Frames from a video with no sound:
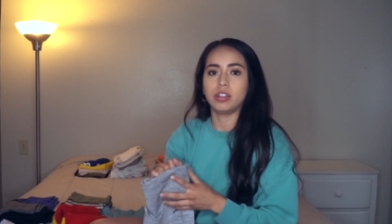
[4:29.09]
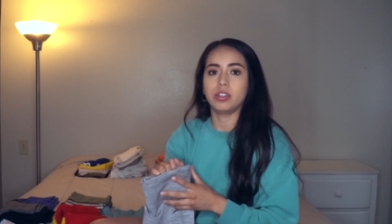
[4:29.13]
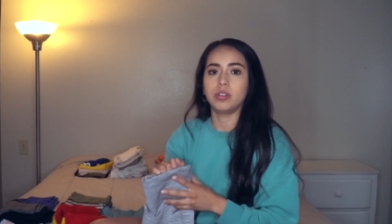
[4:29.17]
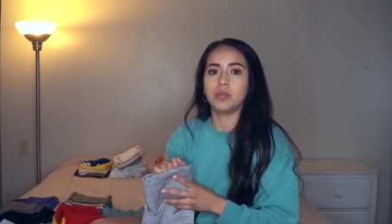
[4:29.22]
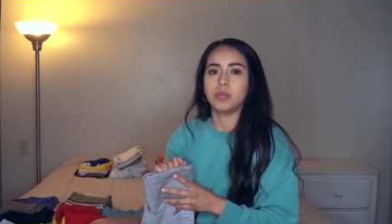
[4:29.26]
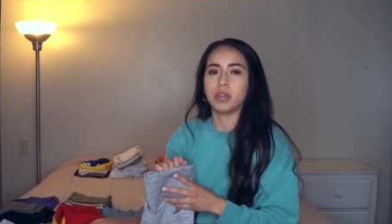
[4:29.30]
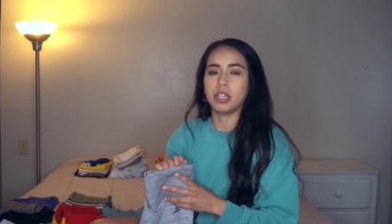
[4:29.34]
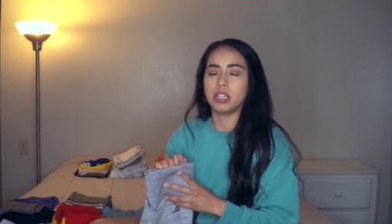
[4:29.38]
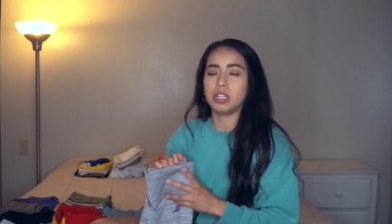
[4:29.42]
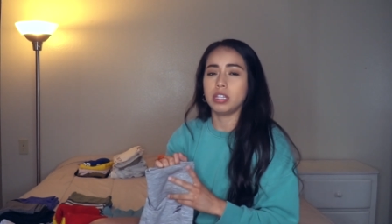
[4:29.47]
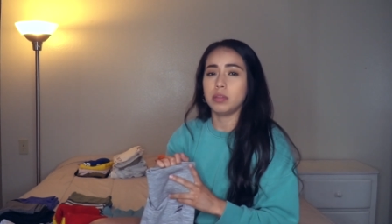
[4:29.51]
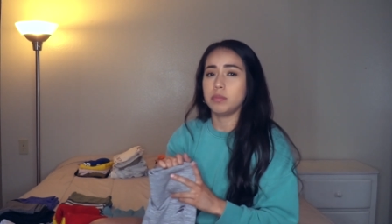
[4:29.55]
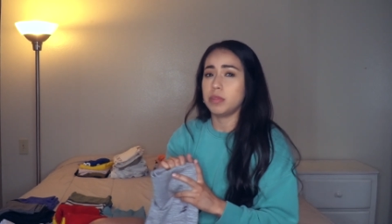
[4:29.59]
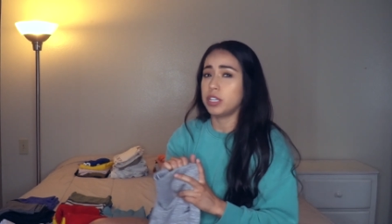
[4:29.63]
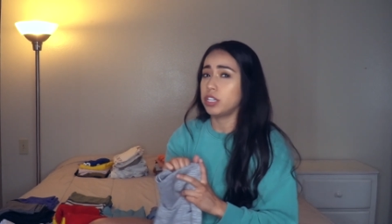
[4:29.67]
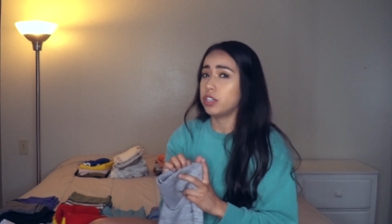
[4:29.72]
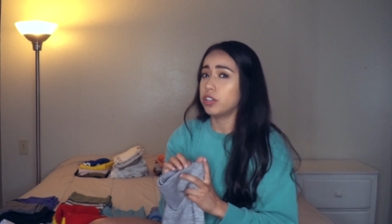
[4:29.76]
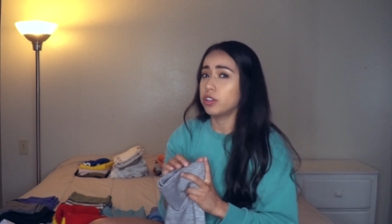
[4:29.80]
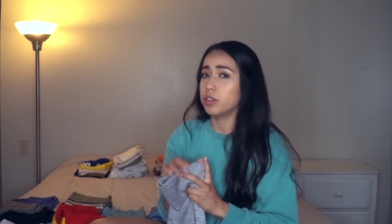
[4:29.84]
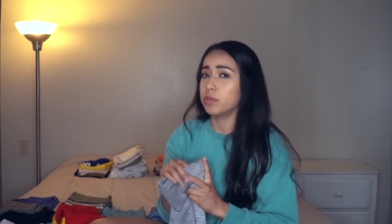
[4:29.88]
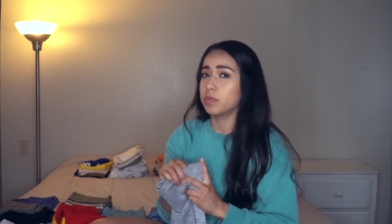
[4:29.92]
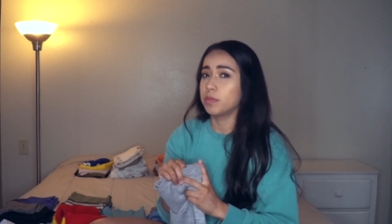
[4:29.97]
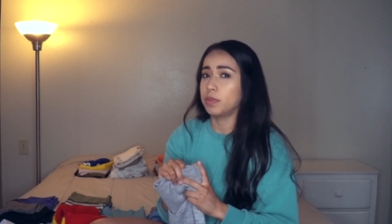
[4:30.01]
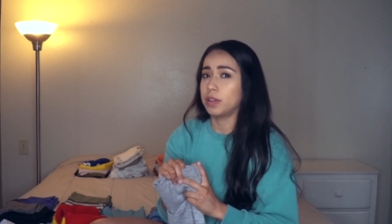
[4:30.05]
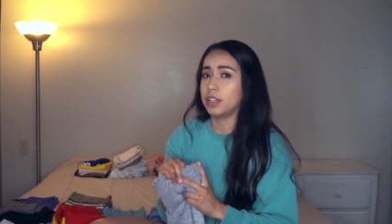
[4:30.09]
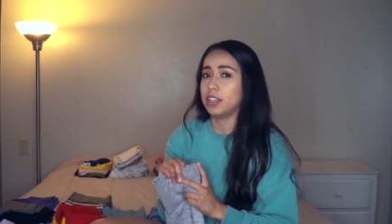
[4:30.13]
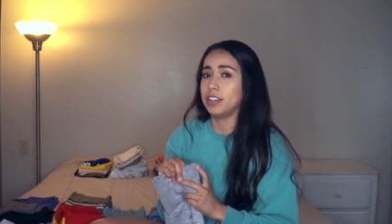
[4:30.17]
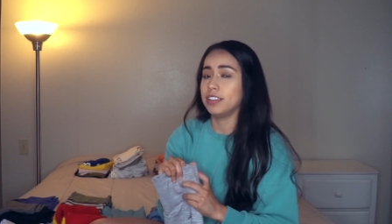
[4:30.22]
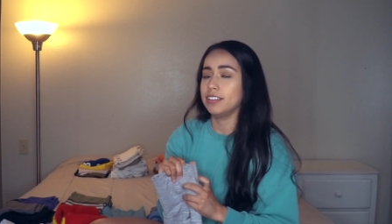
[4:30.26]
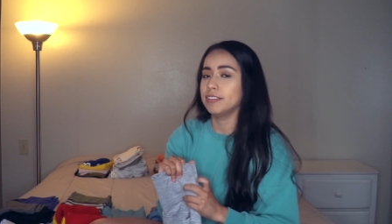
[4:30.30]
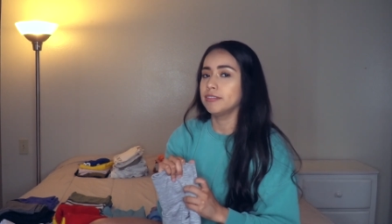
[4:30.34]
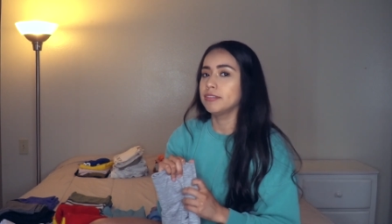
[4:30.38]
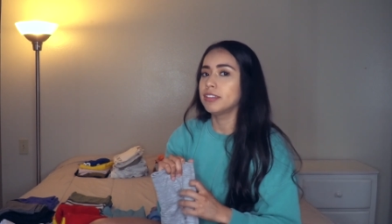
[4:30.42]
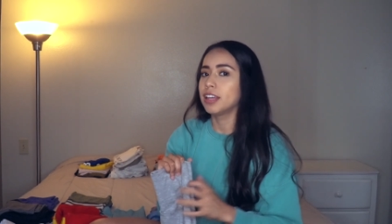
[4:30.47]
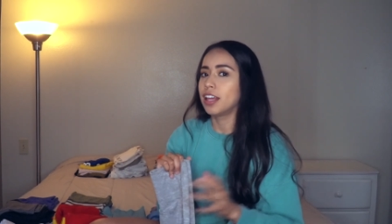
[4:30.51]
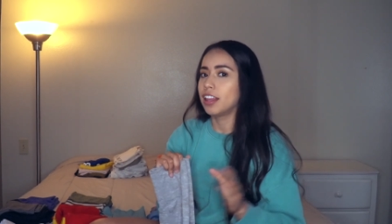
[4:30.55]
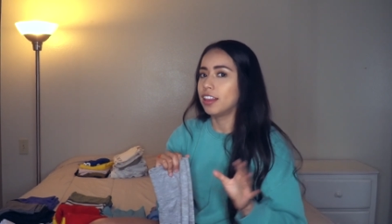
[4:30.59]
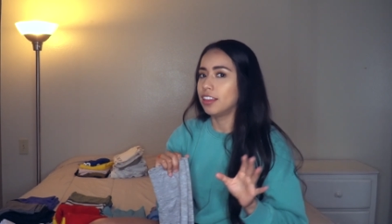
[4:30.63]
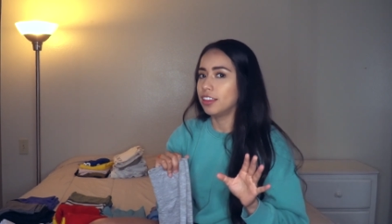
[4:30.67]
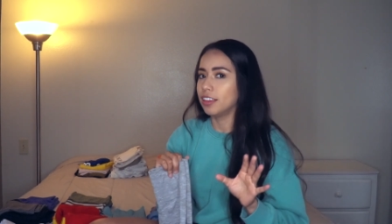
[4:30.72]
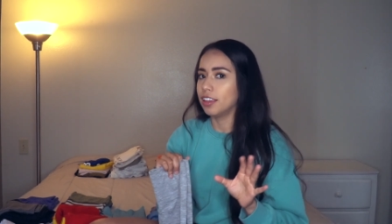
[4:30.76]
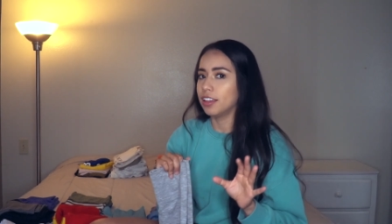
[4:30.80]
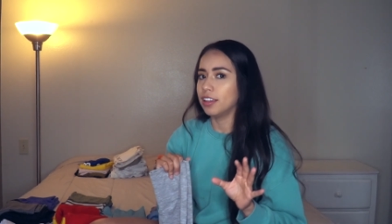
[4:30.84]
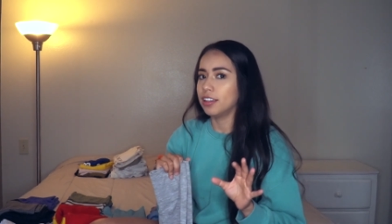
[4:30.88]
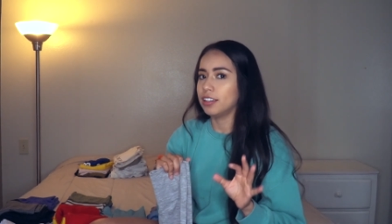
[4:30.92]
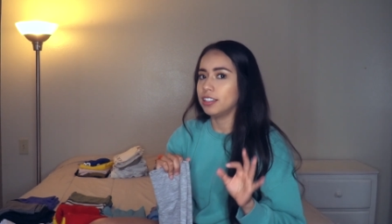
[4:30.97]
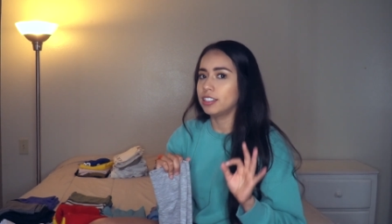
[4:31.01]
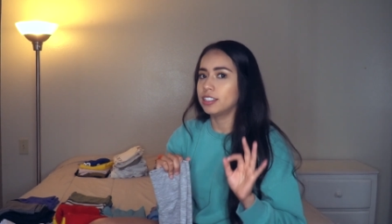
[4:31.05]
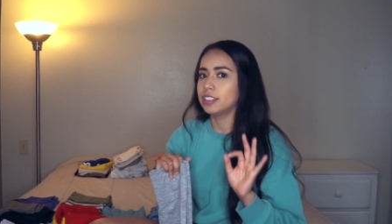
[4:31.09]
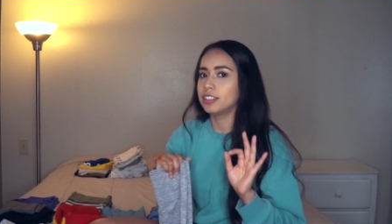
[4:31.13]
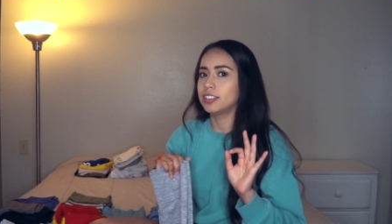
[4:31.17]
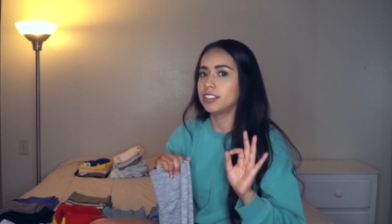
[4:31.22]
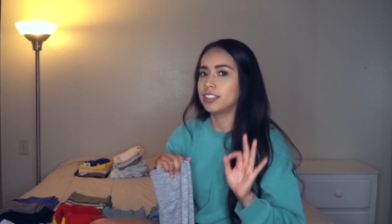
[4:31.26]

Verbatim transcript: The way they make your butt look,